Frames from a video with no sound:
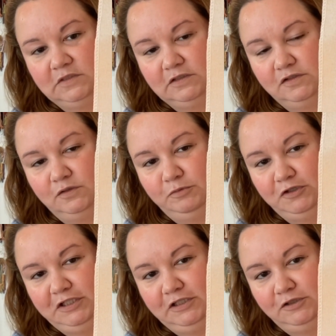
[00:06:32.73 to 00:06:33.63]
Super
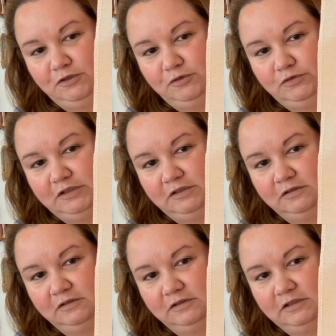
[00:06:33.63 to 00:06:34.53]
cute.
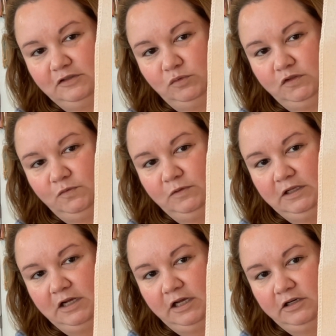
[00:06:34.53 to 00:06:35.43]
This was in
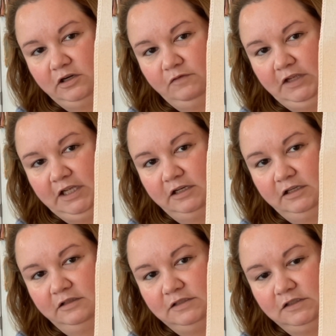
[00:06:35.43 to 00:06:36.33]
honor of Candy,
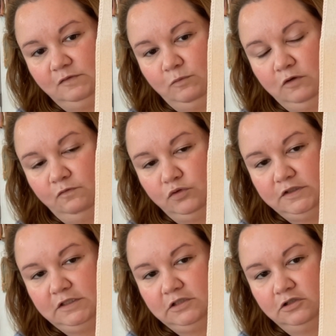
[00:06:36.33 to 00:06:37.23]
the 614
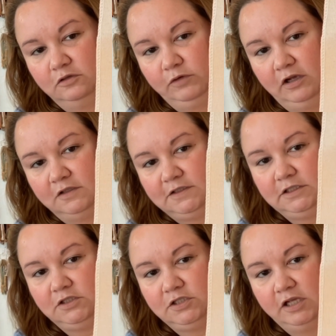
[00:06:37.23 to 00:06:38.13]
stitcher. We all
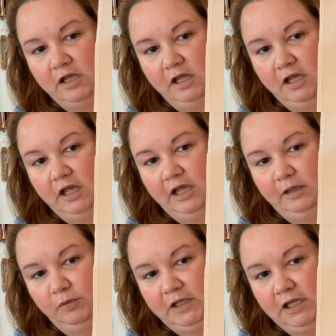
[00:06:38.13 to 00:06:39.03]
stitched a
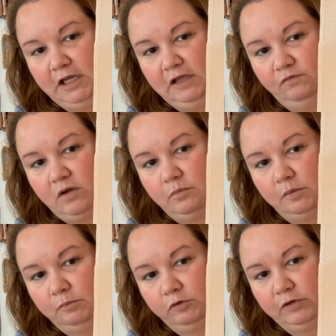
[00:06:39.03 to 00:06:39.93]
bikini from
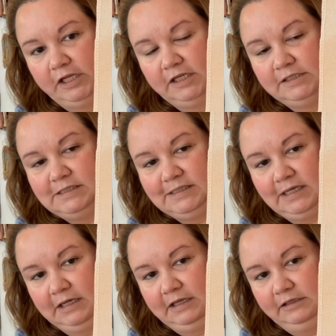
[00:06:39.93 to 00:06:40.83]
Meridian
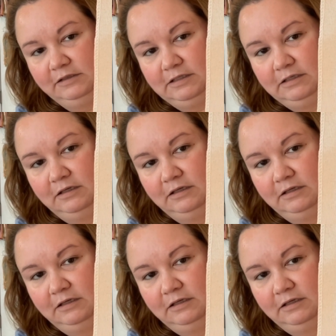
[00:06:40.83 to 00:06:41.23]
Designs.